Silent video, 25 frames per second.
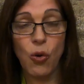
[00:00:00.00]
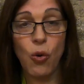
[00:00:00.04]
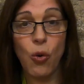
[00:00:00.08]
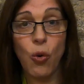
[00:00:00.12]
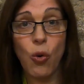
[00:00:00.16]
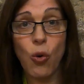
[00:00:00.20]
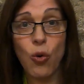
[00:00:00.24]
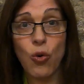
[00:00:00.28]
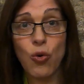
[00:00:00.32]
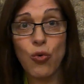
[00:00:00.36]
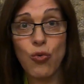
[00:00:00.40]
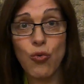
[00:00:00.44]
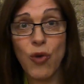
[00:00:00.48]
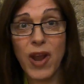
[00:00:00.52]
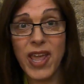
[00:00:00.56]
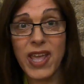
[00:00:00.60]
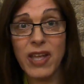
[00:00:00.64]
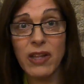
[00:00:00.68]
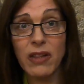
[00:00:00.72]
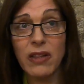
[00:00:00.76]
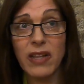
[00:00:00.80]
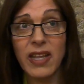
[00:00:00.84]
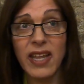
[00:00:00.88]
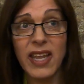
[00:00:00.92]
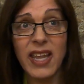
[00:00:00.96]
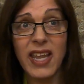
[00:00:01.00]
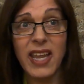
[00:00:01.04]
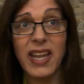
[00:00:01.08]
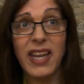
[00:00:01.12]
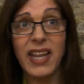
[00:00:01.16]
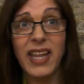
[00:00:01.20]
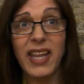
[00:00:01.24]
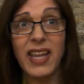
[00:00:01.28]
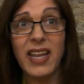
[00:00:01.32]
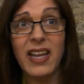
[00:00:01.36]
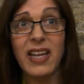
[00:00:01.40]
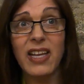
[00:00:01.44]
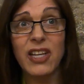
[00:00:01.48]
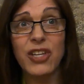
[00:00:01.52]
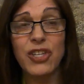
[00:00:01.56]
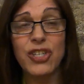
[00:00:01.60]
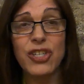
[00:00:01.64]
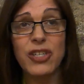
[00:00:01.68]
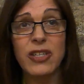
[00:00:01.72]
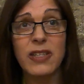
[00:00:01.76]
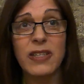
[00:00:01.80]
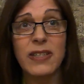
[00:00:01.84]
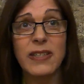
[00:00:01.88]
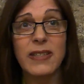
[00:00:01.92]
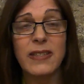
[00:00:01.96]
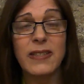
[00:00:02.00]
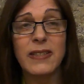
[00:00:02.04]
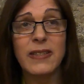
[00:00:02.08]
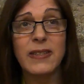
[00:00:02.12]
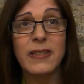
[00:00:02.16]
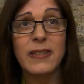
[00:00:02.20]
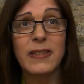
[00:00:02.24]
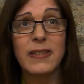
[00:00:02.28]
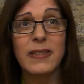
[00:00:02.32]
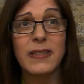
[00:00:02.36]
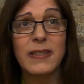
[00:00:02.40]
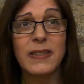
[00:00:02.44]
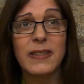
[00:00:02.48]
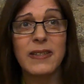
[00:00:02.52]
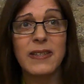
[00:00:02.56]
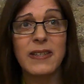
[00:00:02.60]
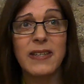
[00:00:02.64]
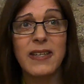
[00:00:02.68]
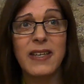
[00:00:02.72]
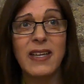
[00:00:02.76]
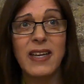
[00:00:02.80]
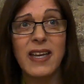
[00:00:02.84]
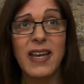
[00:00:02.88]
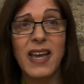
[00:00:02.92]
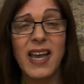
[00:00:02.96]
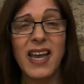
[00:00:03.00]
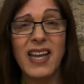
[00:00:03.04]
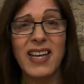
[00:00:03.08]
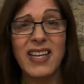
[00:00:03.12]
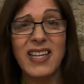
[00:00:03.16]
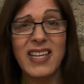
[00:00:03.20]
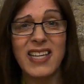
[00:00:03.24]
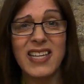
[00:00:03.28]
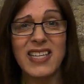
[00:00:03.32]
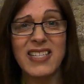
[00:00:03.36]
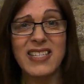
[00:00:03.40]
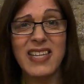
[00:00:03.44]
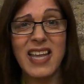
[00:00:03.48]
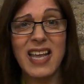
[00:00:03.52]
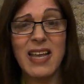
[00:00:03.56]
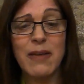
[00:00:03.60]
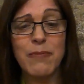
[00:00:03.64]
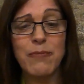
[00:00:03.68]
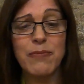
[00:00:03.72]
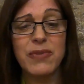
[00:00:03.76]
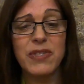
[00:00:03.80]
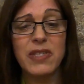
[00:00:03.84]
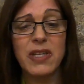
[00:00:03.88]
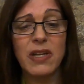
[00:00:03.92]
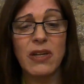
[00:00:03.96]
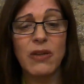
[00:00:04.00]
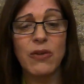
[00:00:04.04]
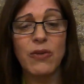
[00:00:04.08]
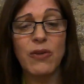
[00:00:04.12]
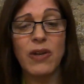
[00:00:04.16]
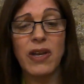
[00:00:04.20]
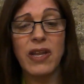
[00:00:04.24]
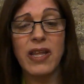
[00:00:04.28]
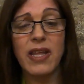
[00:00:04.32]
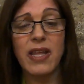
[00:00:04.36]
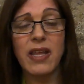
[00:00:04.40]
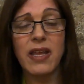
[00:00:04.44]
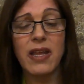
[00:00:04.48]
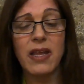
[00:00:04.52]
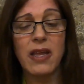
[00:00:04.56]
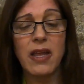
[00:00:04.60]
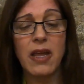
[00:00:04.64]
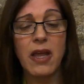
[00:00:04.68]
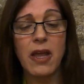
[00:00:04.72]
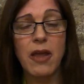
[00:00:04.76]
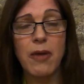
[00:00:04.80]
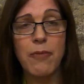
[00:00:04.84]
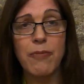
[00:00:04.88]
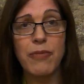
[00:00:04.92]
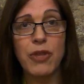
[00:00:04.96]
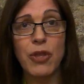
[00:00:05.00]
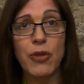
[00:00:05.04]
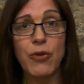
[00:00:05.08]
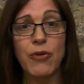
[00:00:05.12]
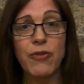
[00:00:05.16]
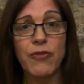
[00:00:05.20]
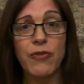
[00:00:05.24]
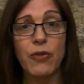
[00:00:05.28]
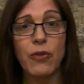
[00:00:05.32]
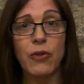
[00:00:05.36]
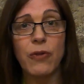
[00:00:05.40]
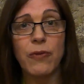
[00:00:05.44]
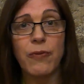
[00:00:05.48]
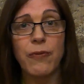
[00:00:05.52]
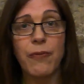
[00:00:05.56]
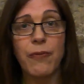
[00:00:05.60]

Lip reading: or Grail in English. And it is absolutely beautiful.